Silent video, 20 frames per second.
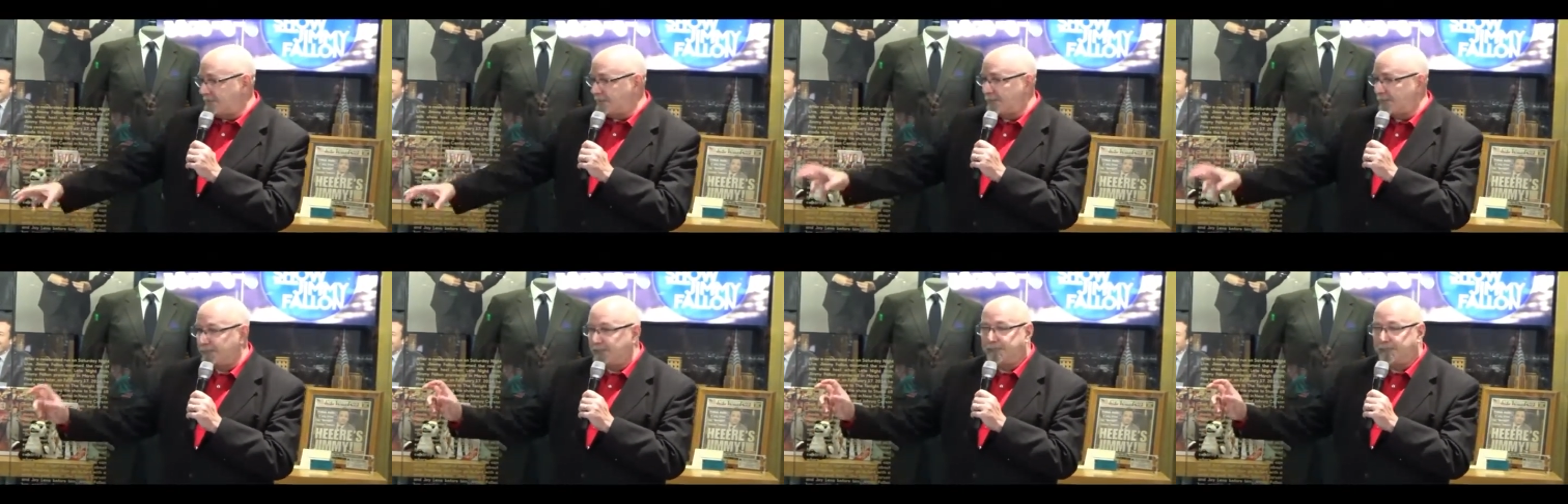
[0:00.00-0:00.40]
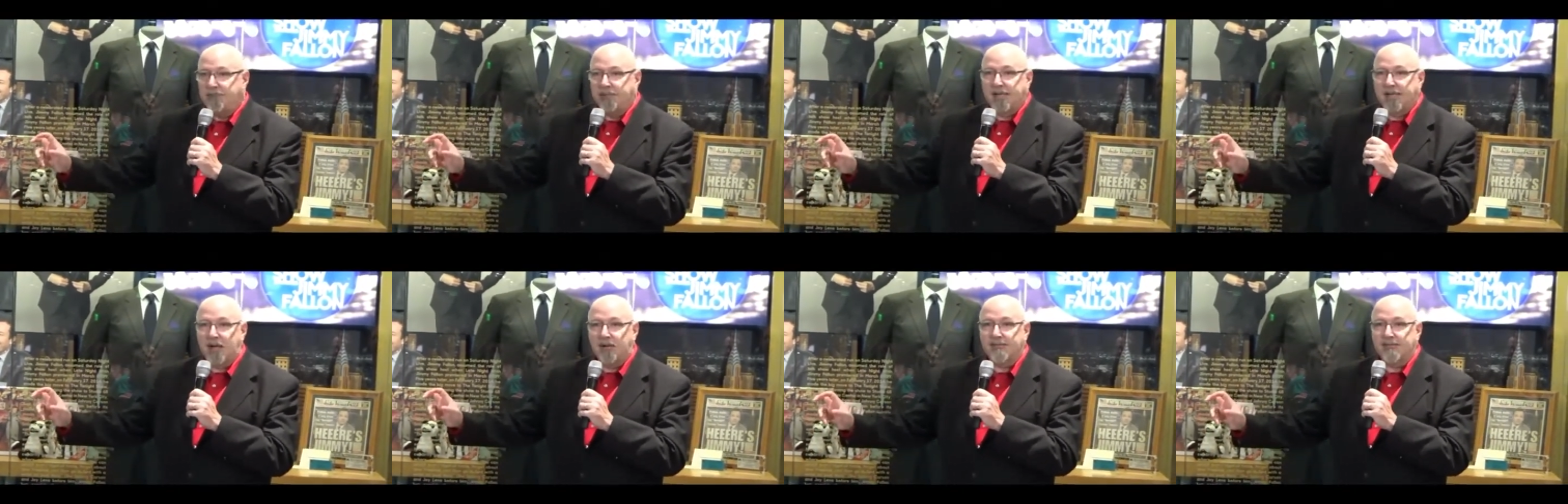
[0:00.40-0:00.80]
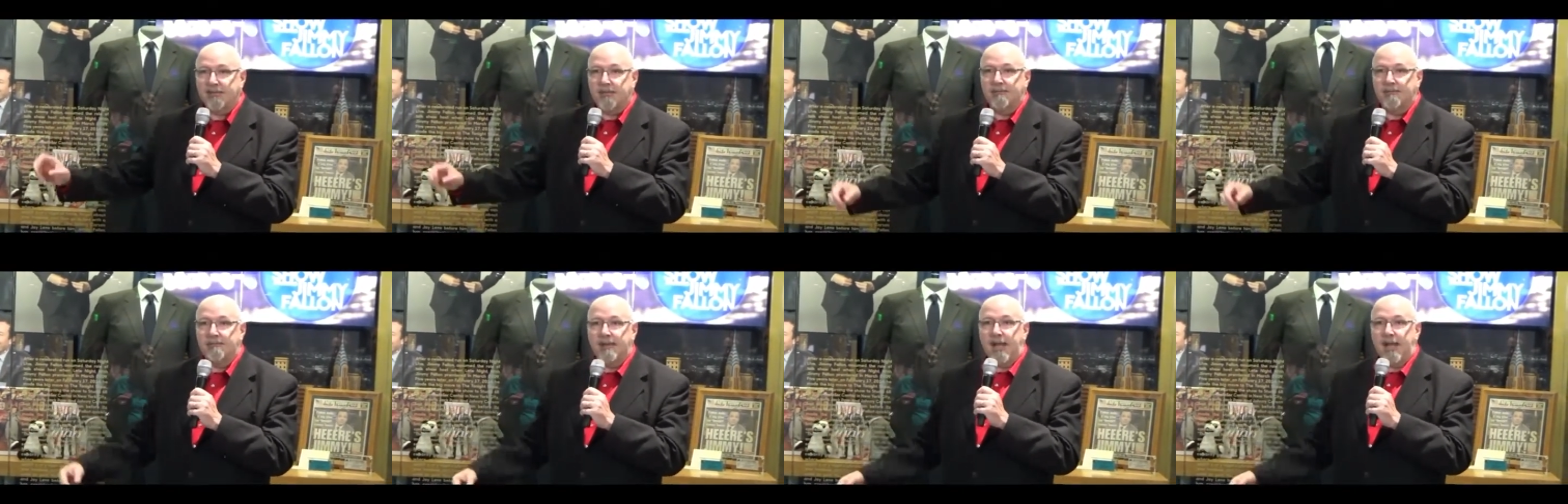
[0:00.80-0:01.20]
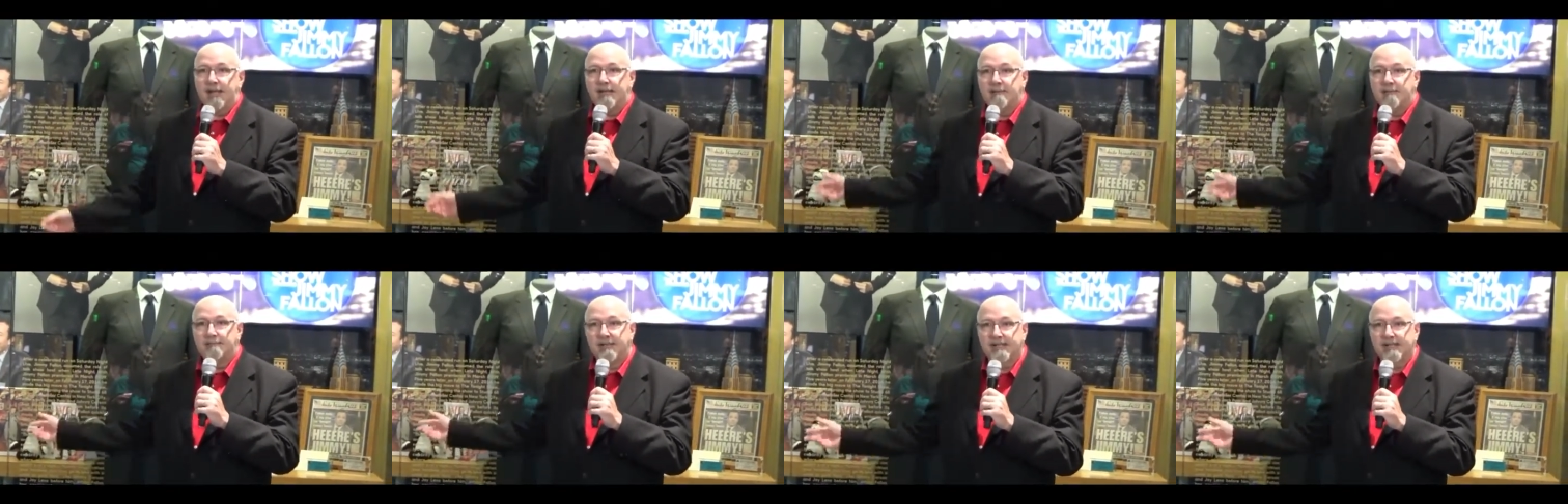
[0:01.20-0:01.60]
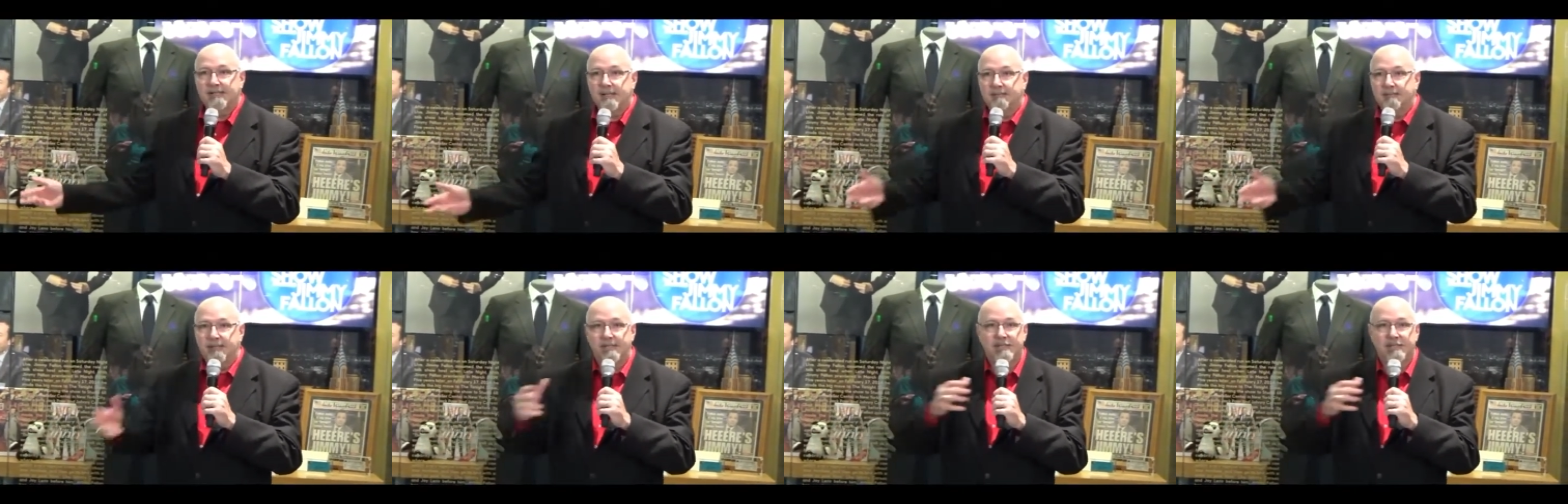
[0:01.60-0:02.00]
it counts them and
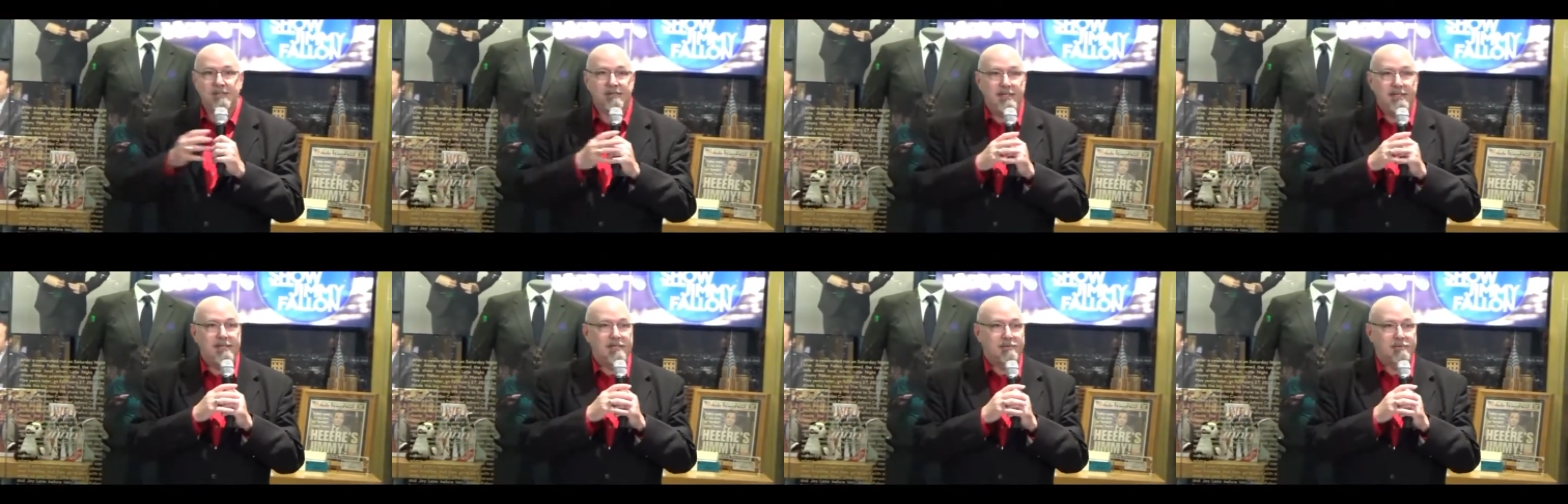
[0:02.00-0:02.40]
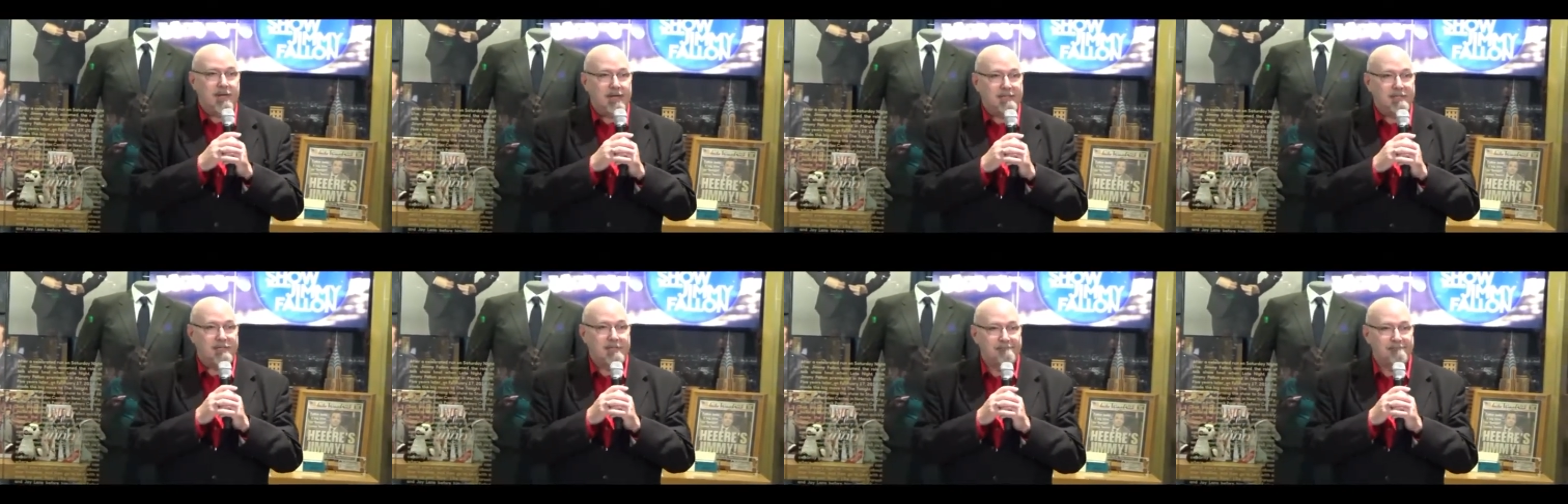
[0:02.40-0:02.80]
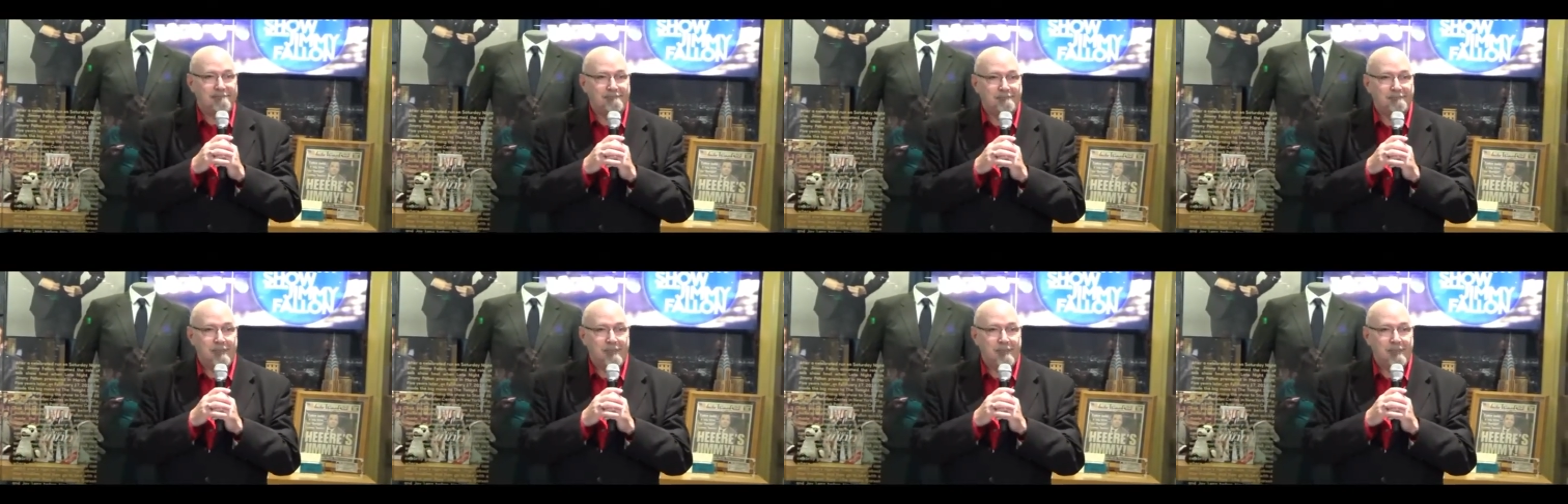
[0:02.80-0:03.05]
admits them into the attraction.